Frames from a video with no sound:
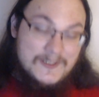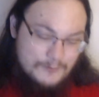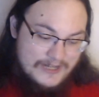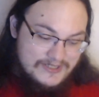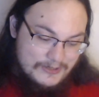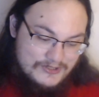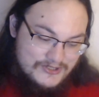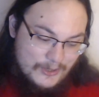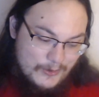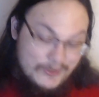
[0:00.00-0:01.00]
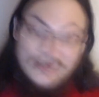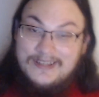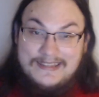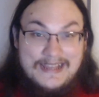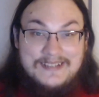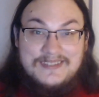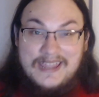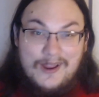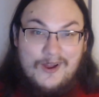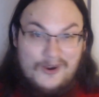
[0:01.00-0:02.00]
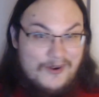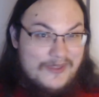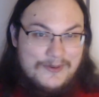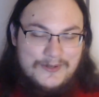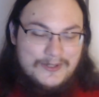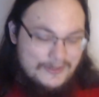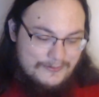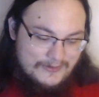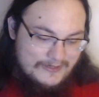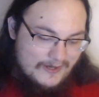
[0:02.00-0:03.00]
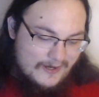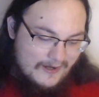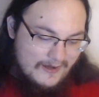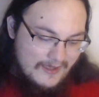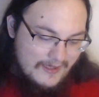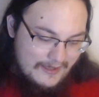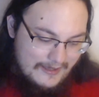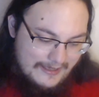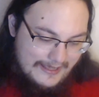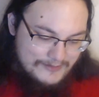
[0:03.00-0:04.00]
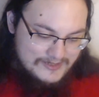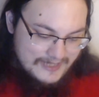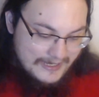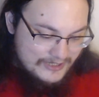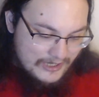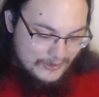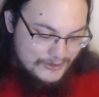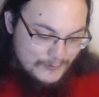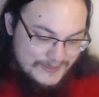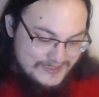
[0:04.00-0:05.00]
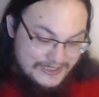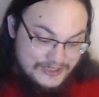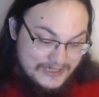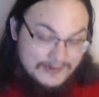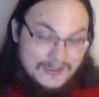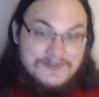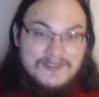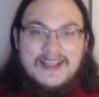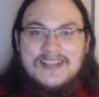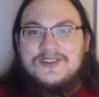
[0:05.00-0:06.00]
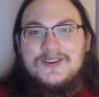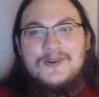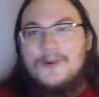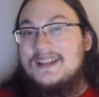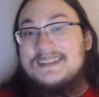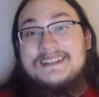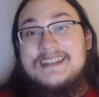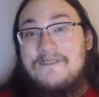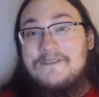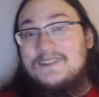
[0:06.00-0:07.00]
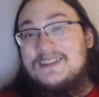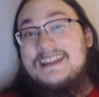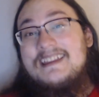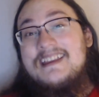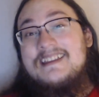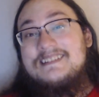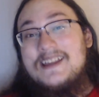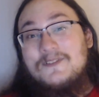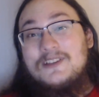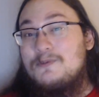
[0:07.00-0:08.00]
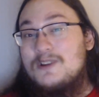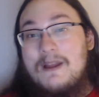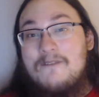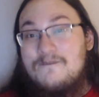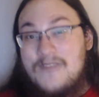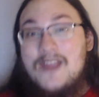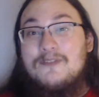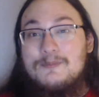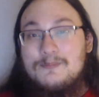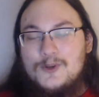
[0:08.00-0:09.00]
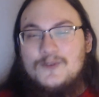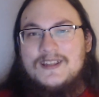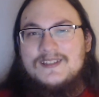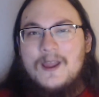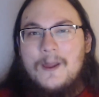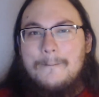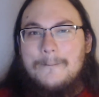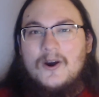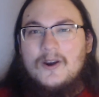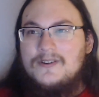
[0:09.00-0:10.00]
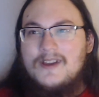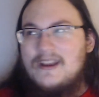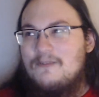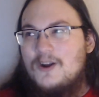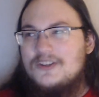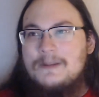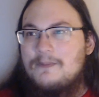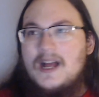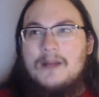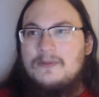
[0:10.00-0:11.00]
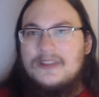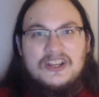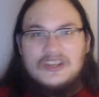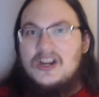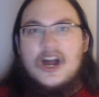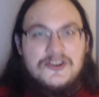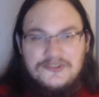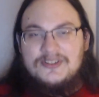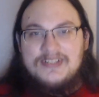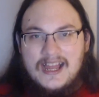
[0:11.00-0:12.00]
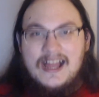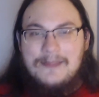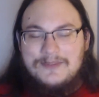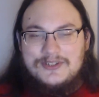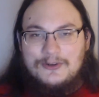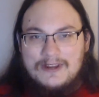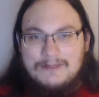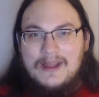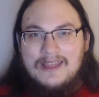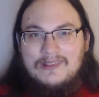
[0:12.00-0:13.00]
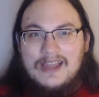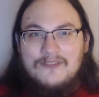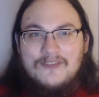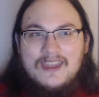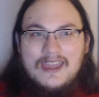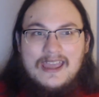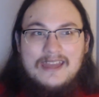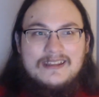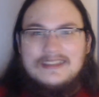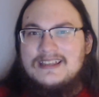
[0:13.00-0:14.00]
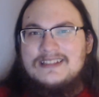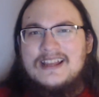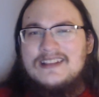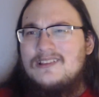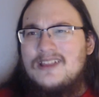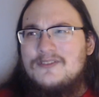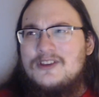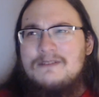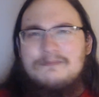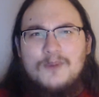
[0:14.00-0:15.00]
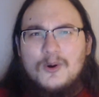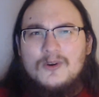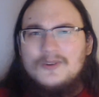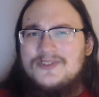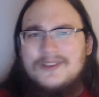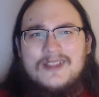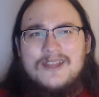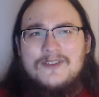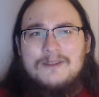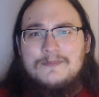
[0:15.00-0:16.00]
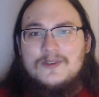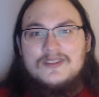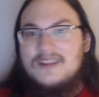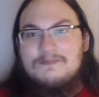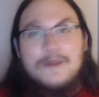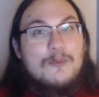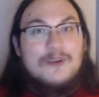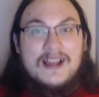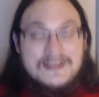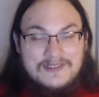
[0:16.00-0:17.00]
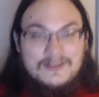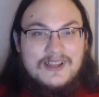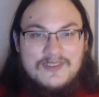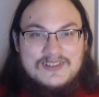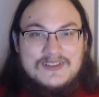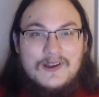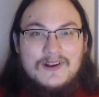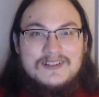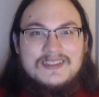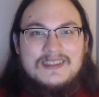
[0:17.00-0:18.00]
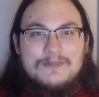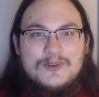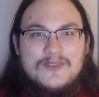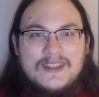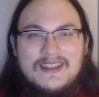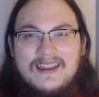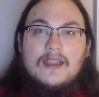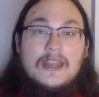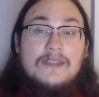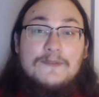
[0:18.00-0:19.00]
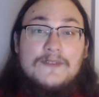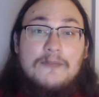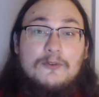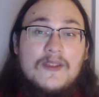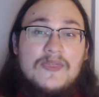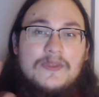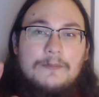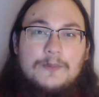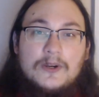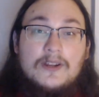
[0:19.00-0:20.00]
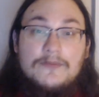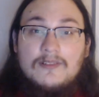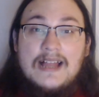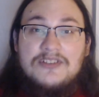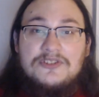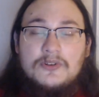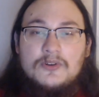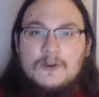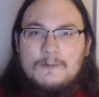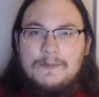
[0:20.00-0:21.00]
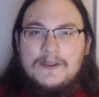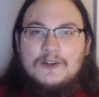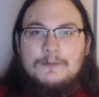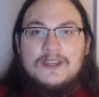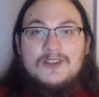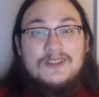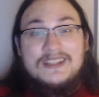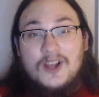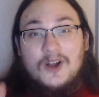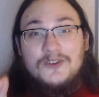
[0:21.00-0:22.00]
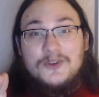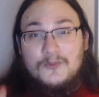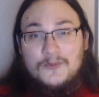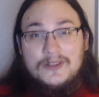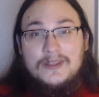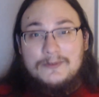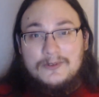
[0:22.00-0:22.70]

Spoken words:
breaks are so good. Yes, they are. They really are. Ava said, y'all are twinsies. She loves The Last Unicorn. It's definitely one of my favorite movies, bar none. I've watched it probably a good 100 times during my life. And it's got a lot of good morals, a lot of good music. I've memorized a lot of the songs in the movie. And if you've never read the book of The Last Unicorn by Peter Beagle, it's also really